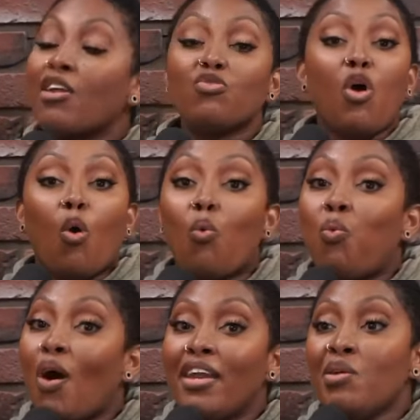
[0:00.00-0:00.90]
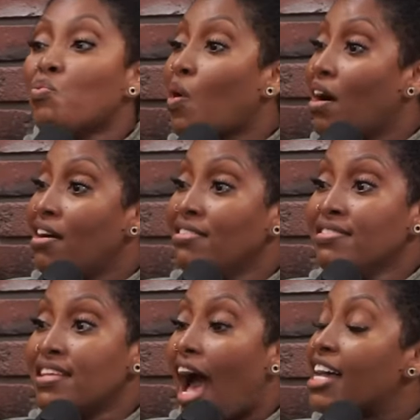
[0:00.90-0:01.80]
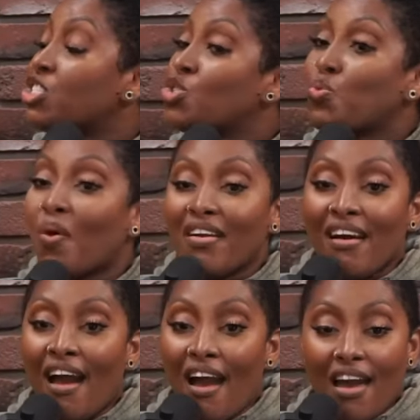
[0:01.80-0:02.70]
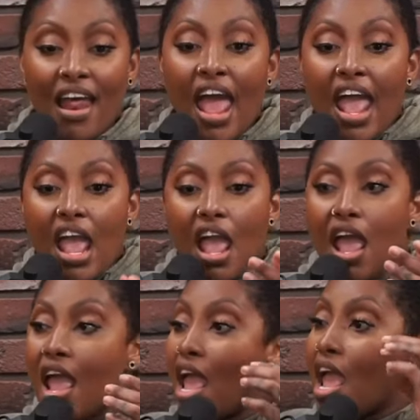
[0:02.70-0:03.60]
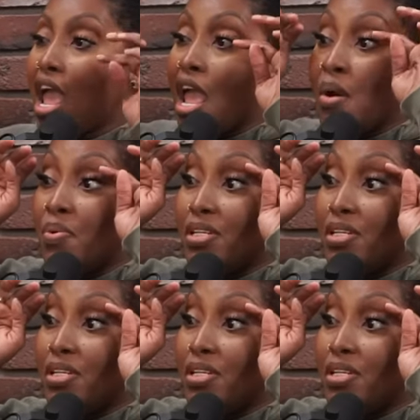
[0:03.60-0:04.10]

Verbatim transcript: I don't know what it was. I swear to God. You know what? It